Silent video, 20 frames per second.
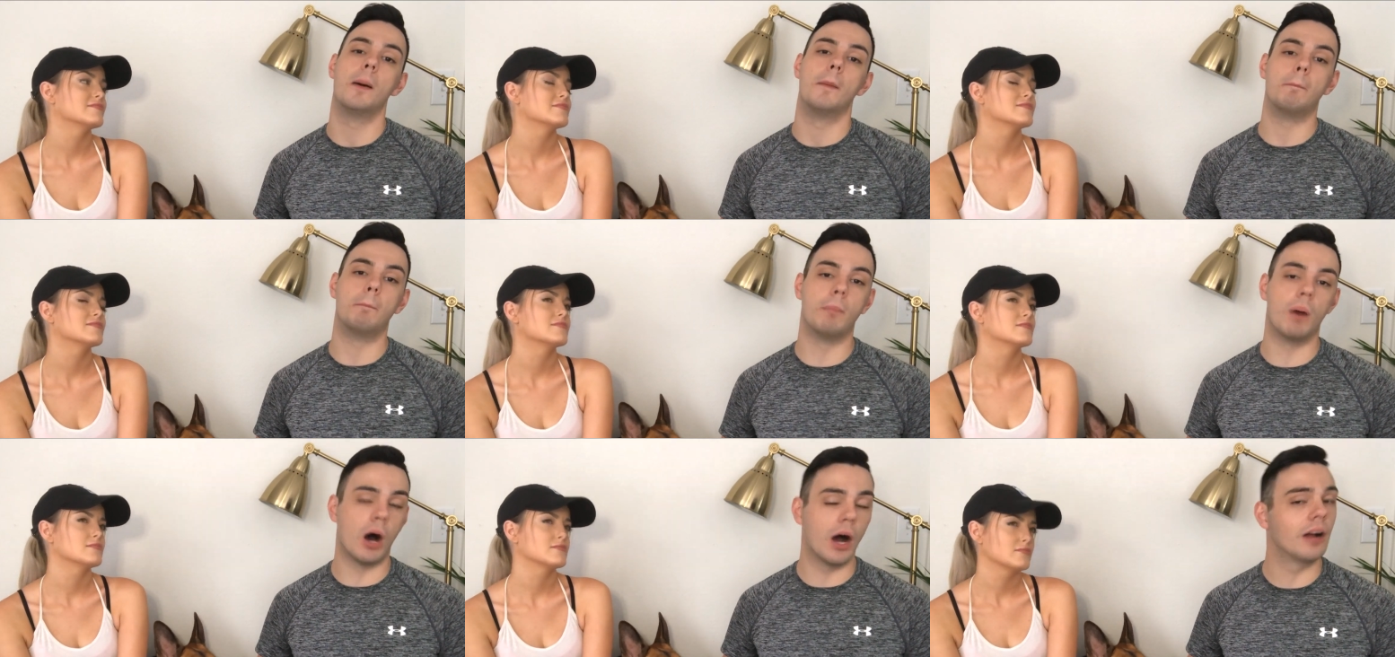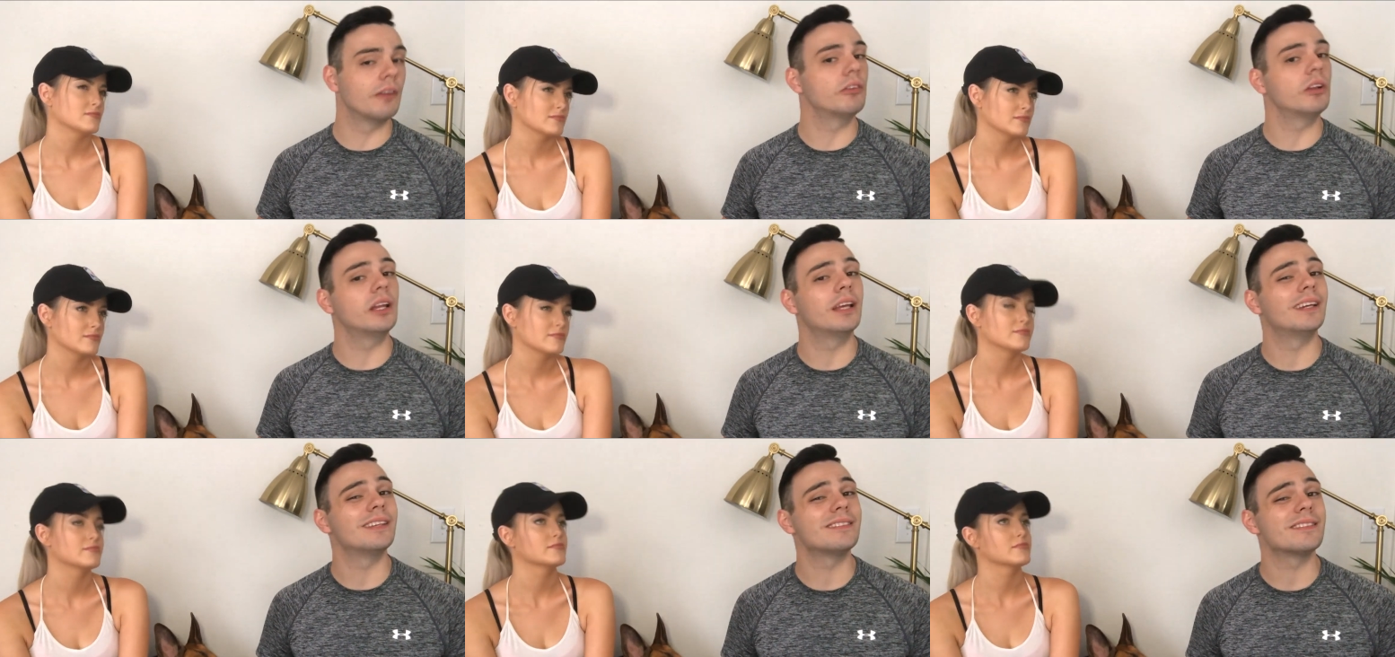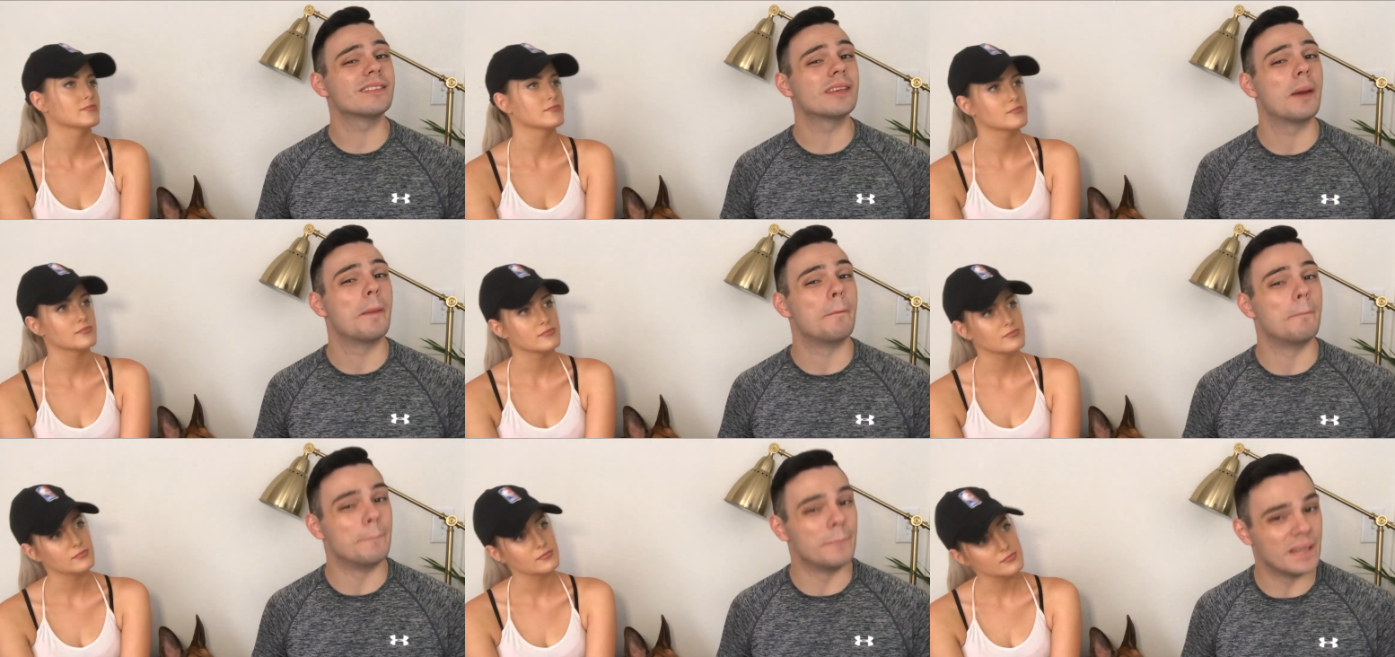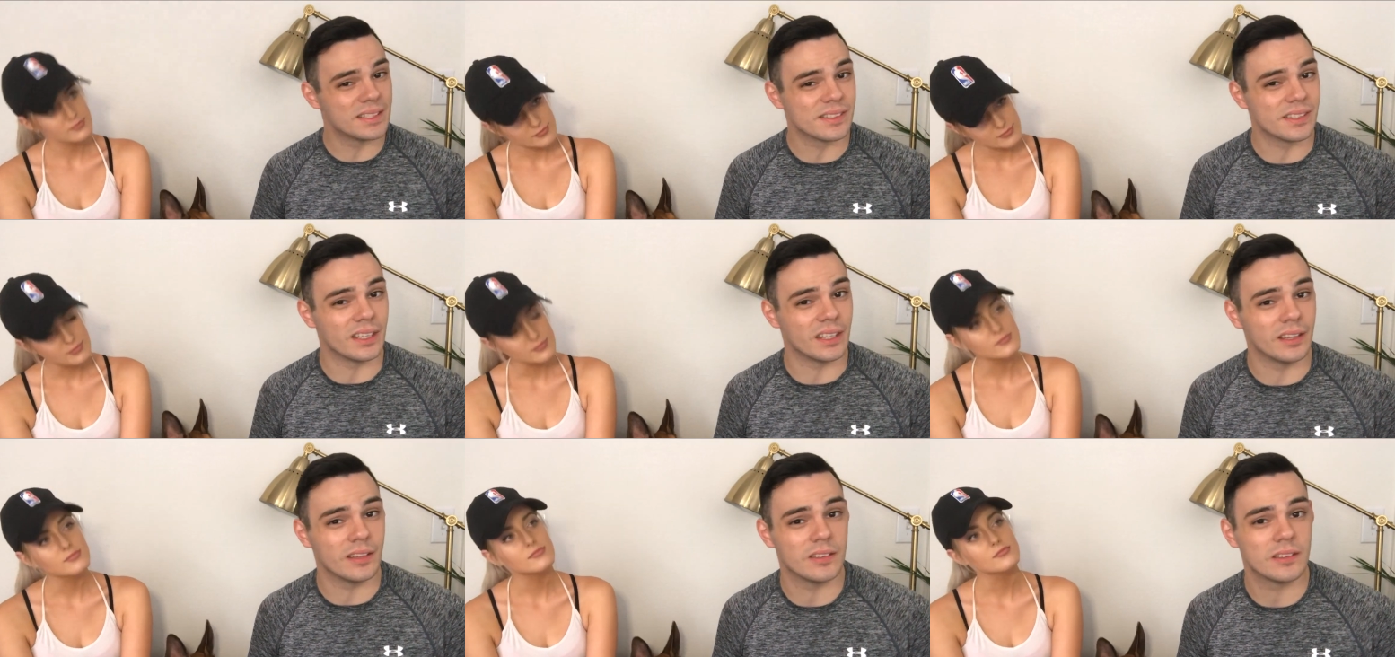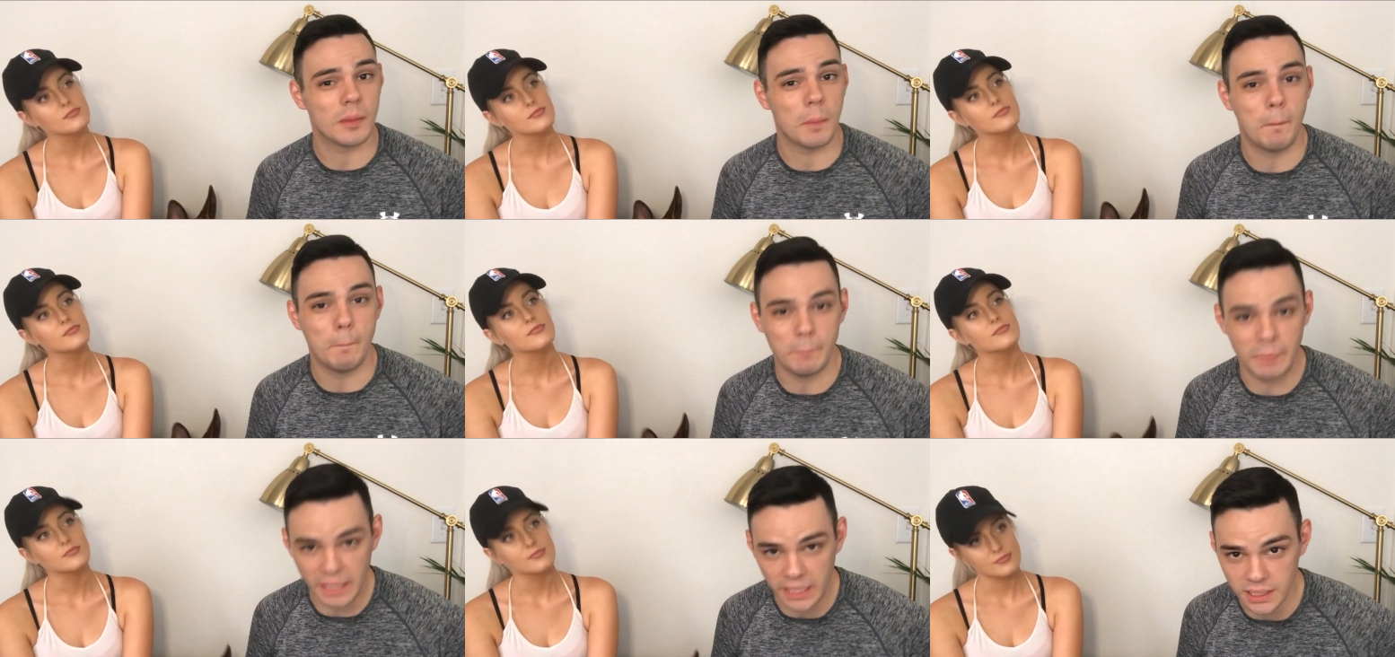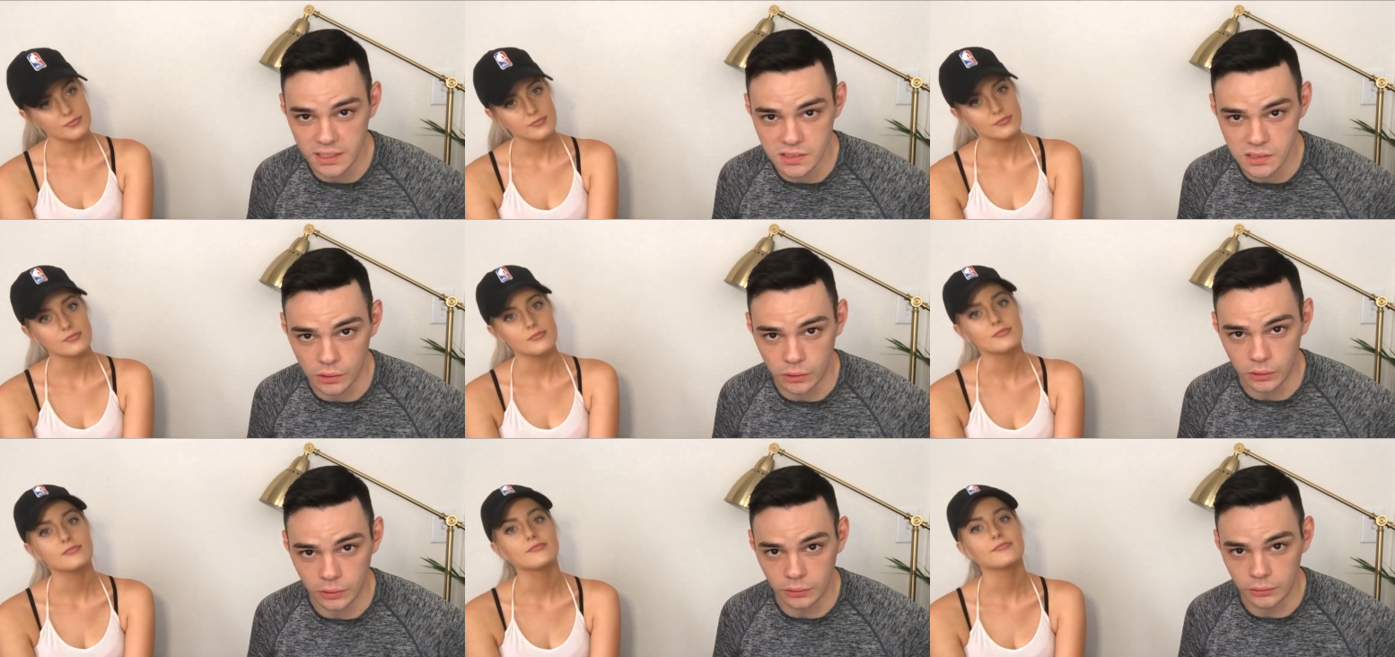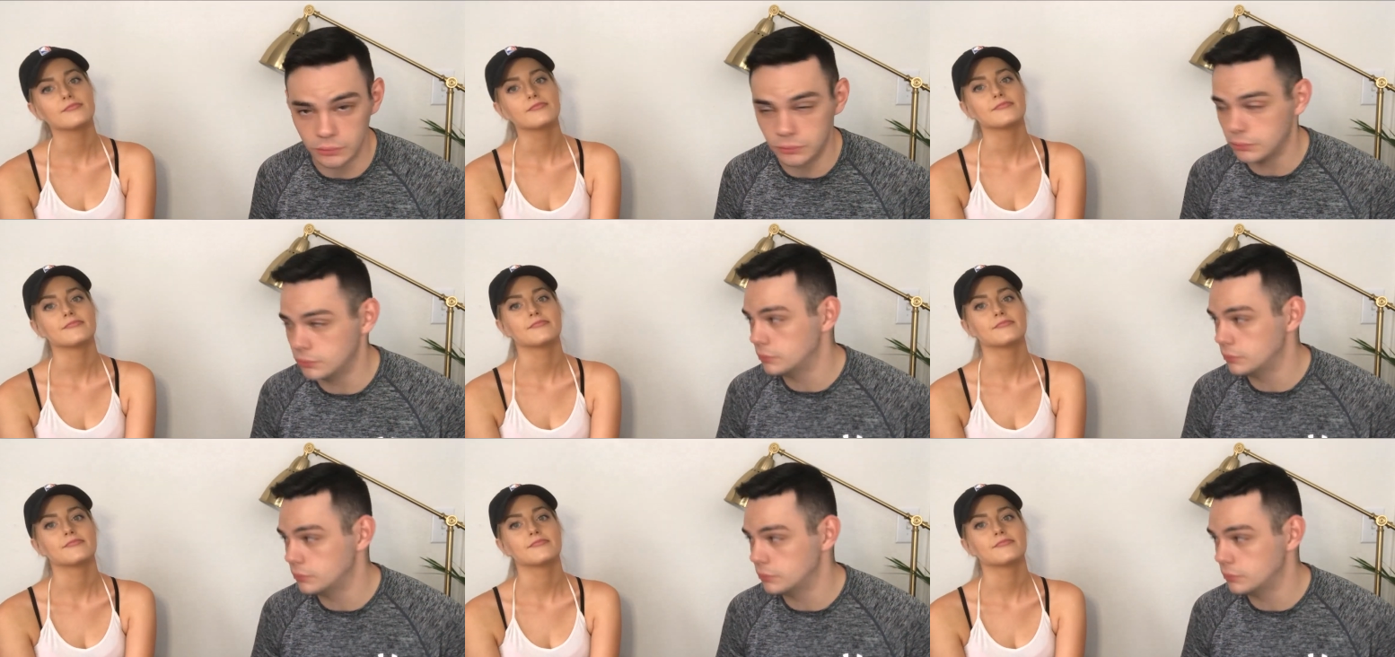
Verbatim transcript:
Speaker 1: Marvelous Mrs. Maisel.